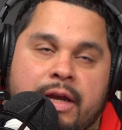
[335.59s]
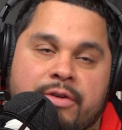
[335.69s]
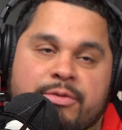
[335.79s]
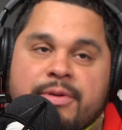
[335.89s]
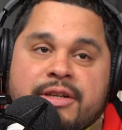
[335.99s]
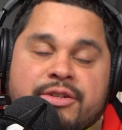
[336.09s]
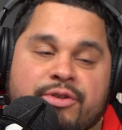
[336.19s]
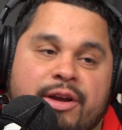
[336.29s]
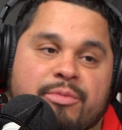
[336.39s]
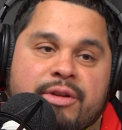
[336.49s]
Everybody's
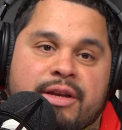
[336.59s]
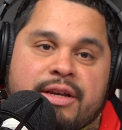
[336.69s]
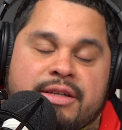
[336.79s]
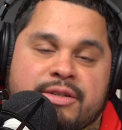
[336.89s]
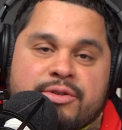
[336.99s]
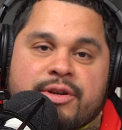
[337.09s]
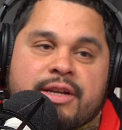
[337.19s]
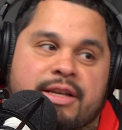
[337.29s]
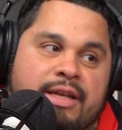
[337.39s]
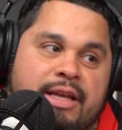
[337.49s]
scrambling because they're trying
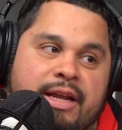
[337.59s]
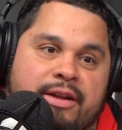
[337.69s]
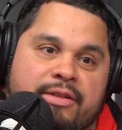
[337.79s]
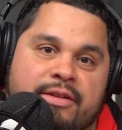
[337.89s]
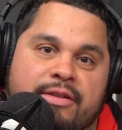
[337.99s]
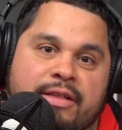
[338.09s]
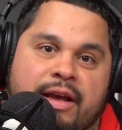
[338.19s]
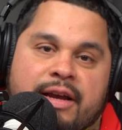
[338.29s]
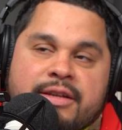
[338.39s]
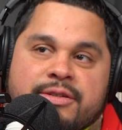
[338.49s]
to get out of the
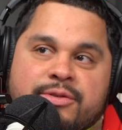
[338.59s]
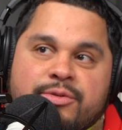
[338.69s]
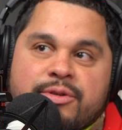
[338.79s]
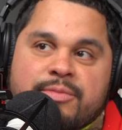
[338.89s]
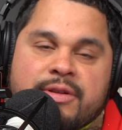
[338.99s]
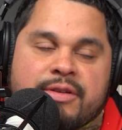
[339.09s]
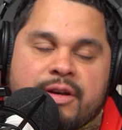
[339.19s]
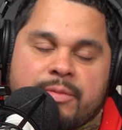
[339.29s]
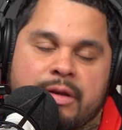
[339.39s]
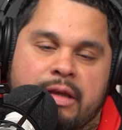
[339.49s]
ice storm that's
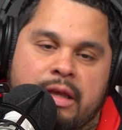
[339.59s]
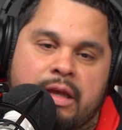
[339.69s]
coming.